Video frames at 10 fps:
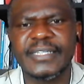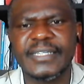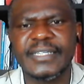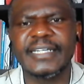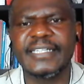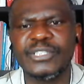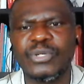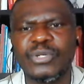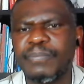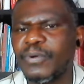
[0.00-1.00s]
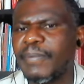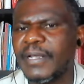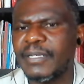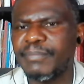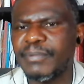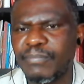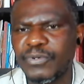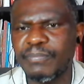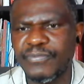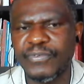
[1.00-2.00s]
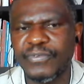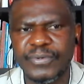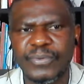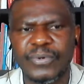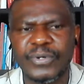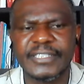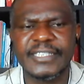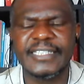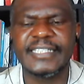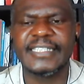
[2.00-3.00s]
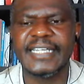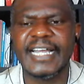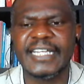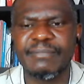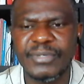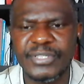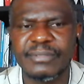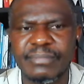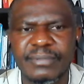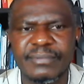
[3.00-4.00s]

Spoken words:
can in law properly be put before the court, it is admissible.